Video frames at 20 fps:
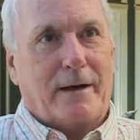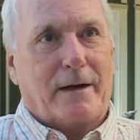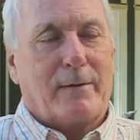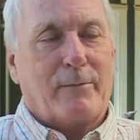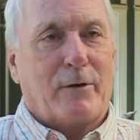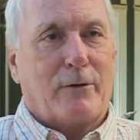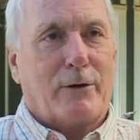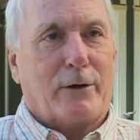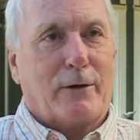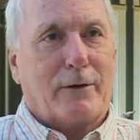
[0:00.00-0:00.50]
I came
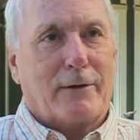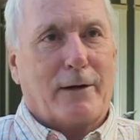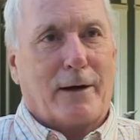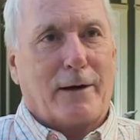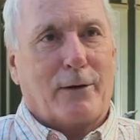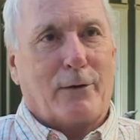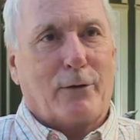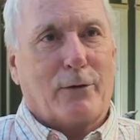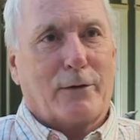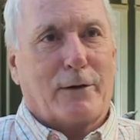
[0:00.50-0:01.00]
out here and
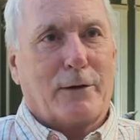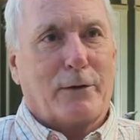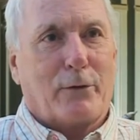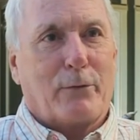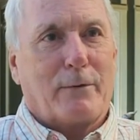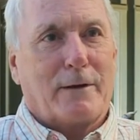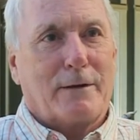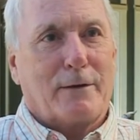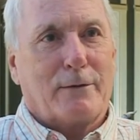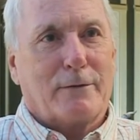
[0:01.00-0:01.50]
had a look in the
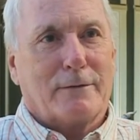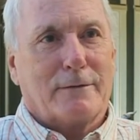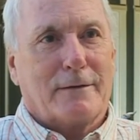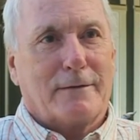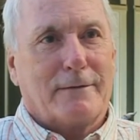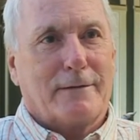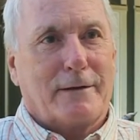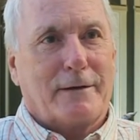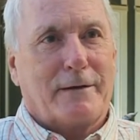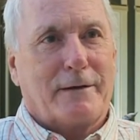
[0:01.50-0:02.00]
window, and
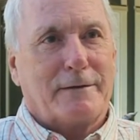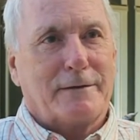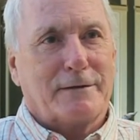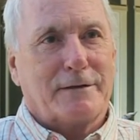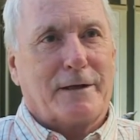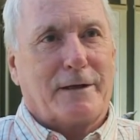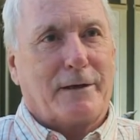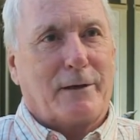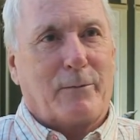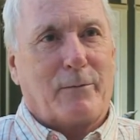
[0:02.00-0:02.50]
I didn't
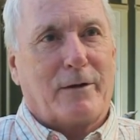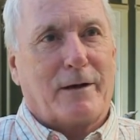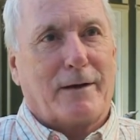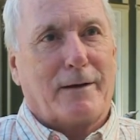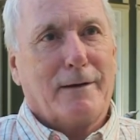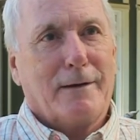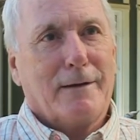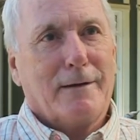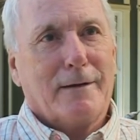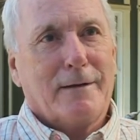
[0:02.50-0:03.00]
see anybody.
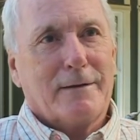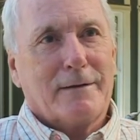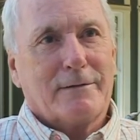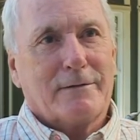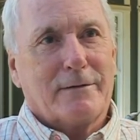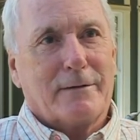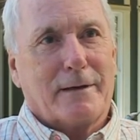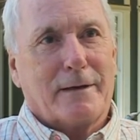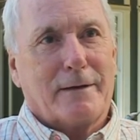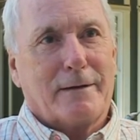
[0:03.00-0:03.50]

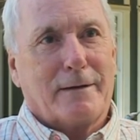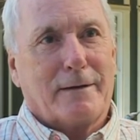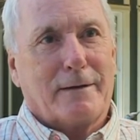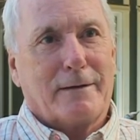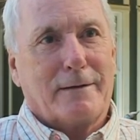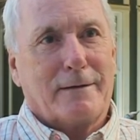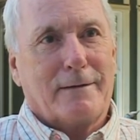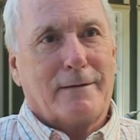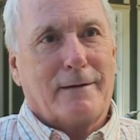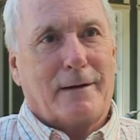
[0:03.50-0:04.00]
So
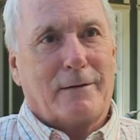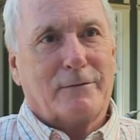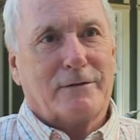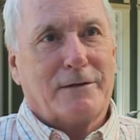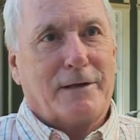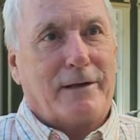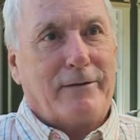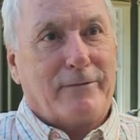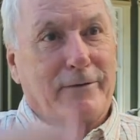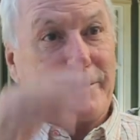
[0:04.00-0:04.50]
I was
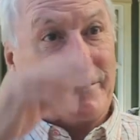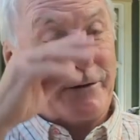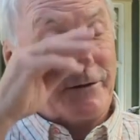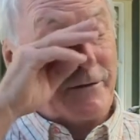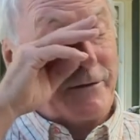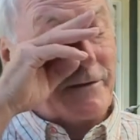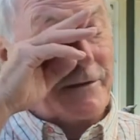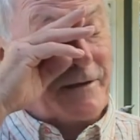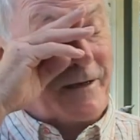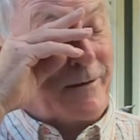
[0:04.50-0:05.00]
leaving, and
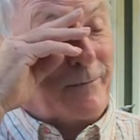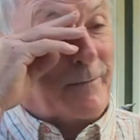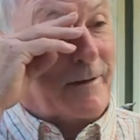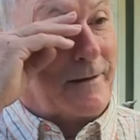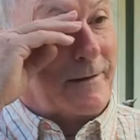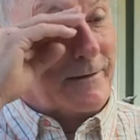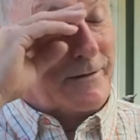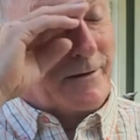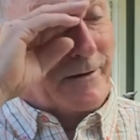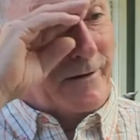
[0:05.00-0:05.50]
she seen me,
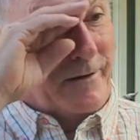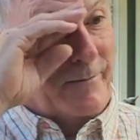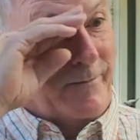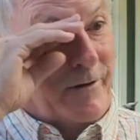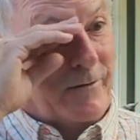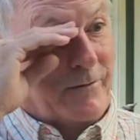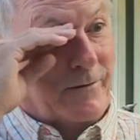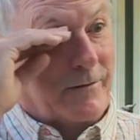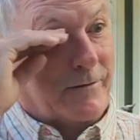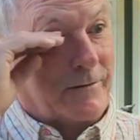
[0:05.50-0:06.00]
and she came
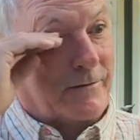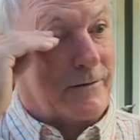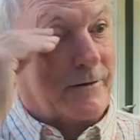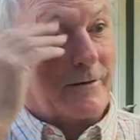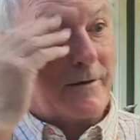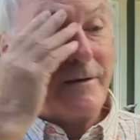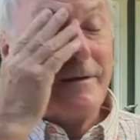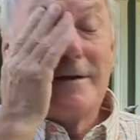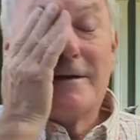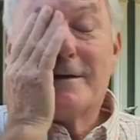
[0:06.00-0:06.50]
out and she
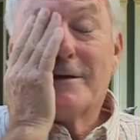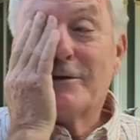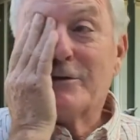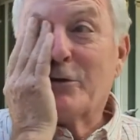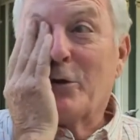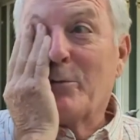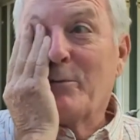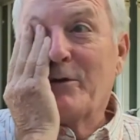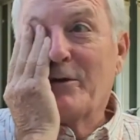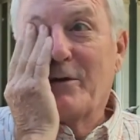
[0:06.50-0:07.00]

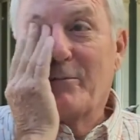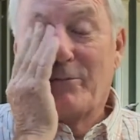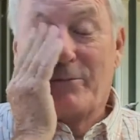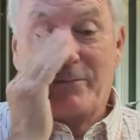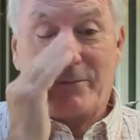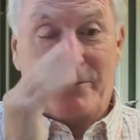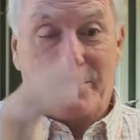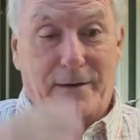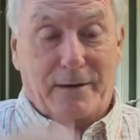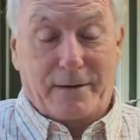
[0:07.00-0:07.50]
showed me the
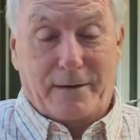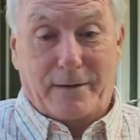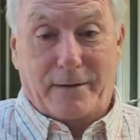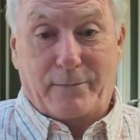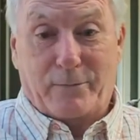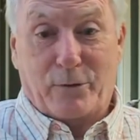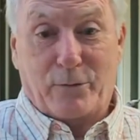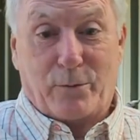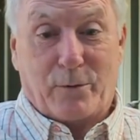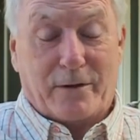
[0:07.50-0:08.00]

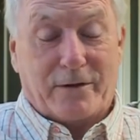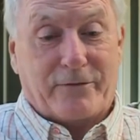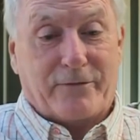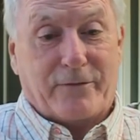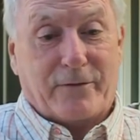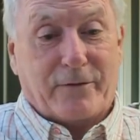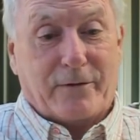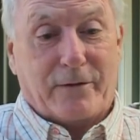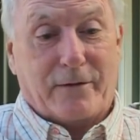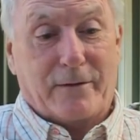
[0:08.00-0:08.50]
blueprints
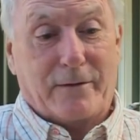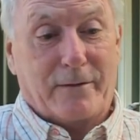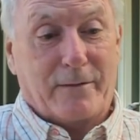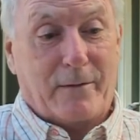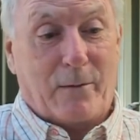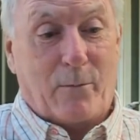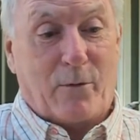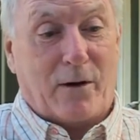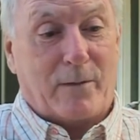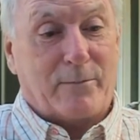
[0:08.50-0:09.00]
for the
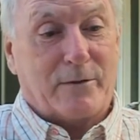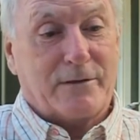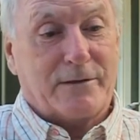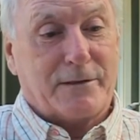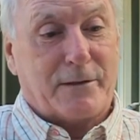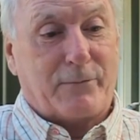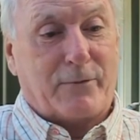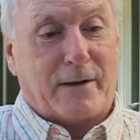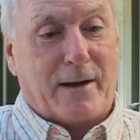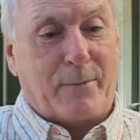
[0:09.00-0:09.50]
apartments
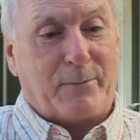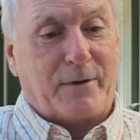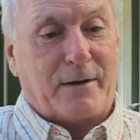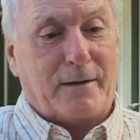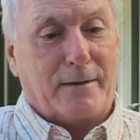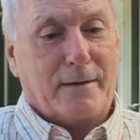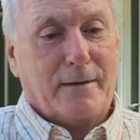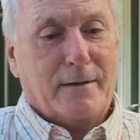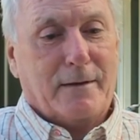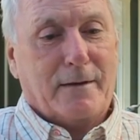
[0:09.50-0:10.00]
that were empty,
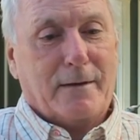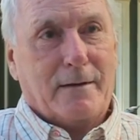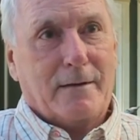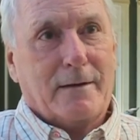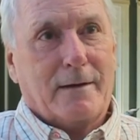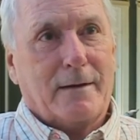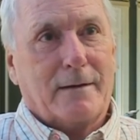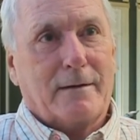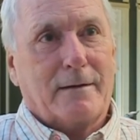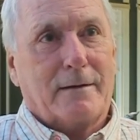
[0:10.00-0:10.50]

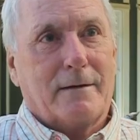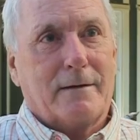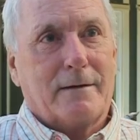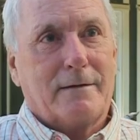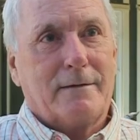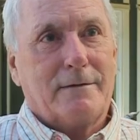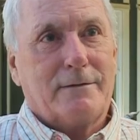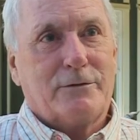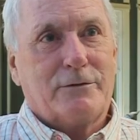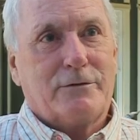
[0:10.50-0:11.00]

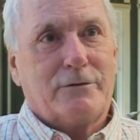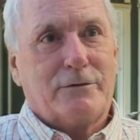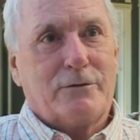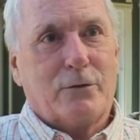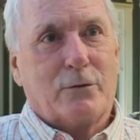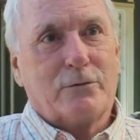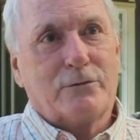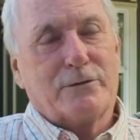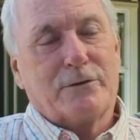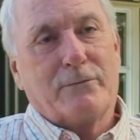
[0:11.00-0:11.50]
and
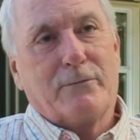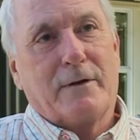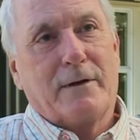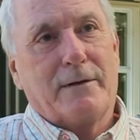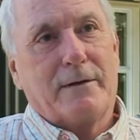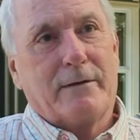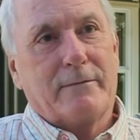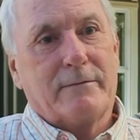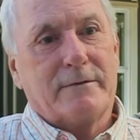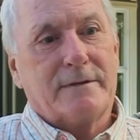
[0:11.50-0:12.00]
chose the one
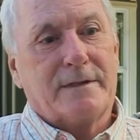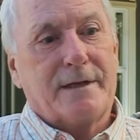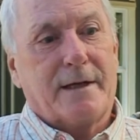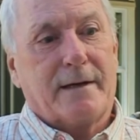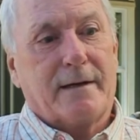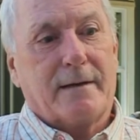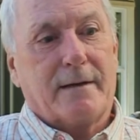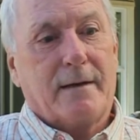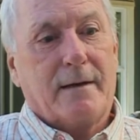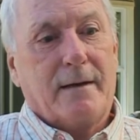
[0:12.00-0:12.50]
that was
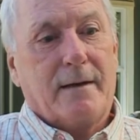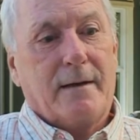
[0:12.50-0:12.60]
there.